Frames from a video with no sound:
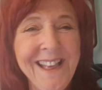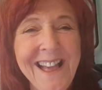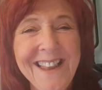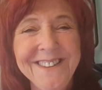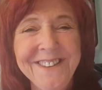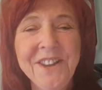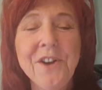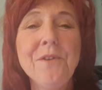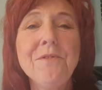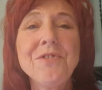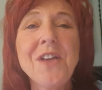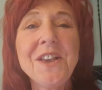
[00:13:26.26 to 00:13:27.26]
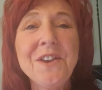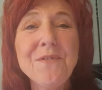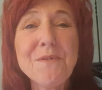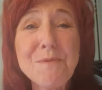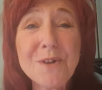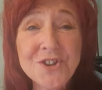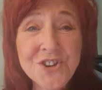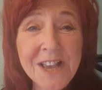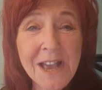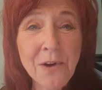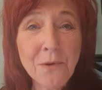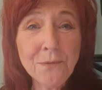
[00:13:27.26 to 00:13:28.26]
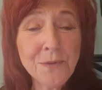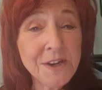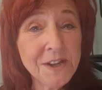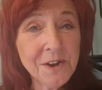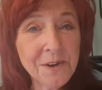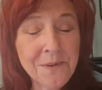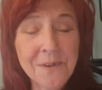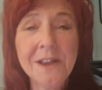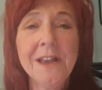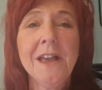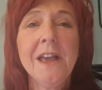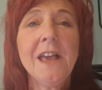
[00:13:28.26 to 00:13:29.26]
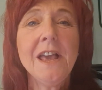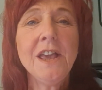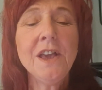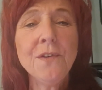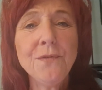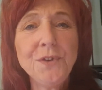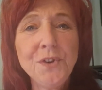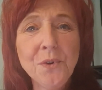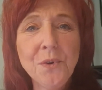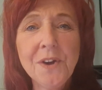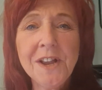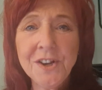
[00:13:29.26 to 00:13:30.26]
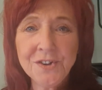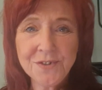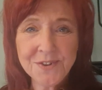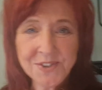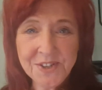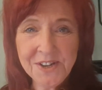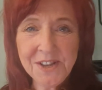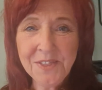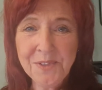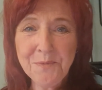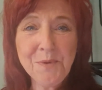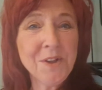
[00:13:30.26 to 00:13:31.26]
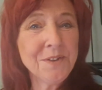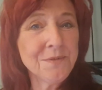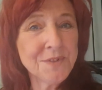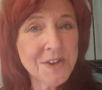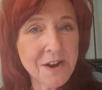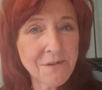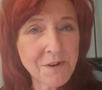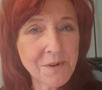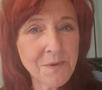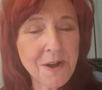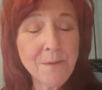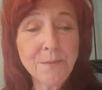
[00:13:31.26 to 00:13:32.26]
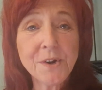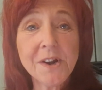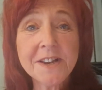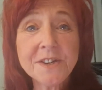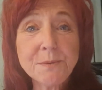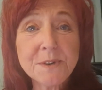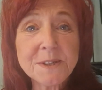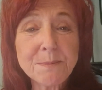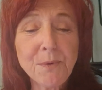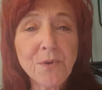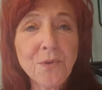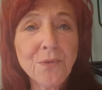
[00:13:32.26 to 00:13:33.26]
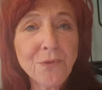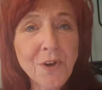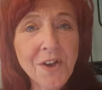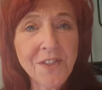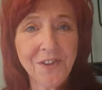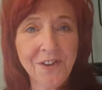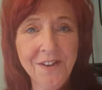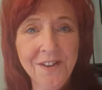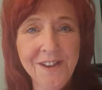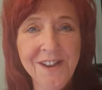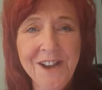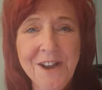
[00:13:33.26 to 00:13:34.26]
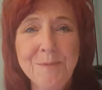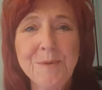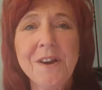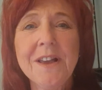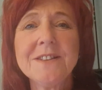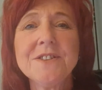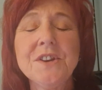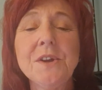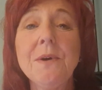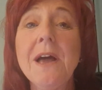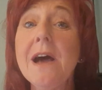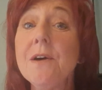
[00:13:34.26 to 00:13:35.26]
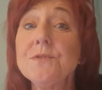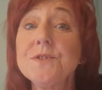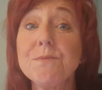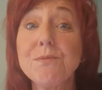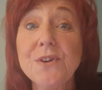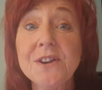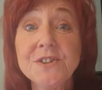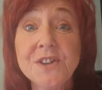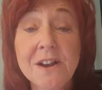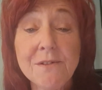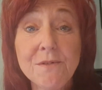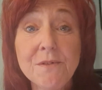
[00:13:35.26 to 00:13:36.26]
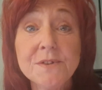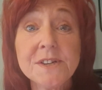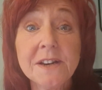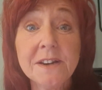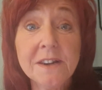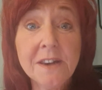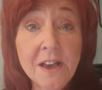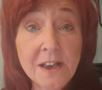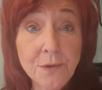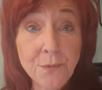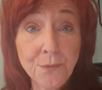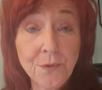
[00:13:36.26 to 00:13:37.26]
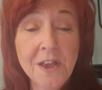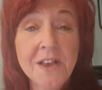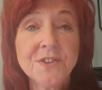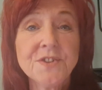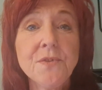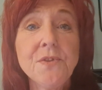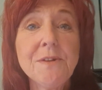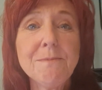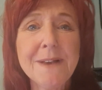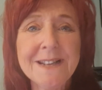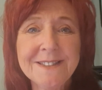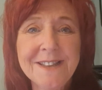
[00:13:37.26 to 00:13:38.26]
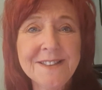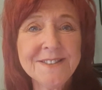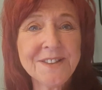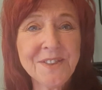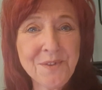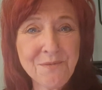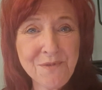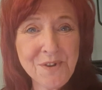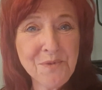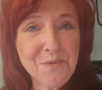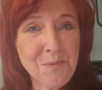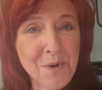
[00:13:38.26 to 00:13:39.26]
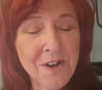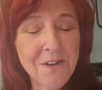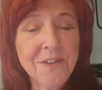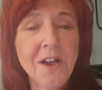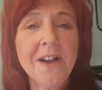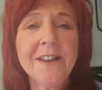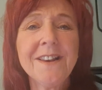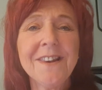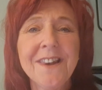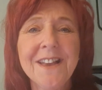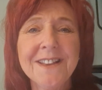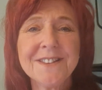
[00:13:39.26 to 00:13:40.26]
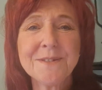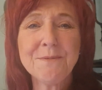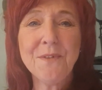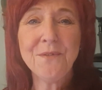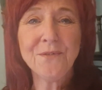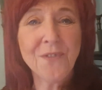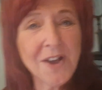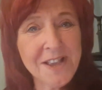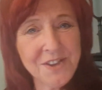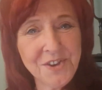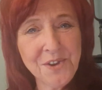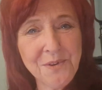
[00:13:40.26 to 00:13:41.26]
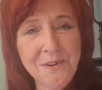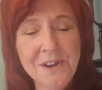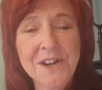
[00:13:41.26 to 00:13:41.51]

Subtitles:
Hello, thank you for watching our video. If you're interested in the world of tarot and would like to explore further and would like to know how to bring tarot to life so that it makes sense in the real world, I'd like to invite you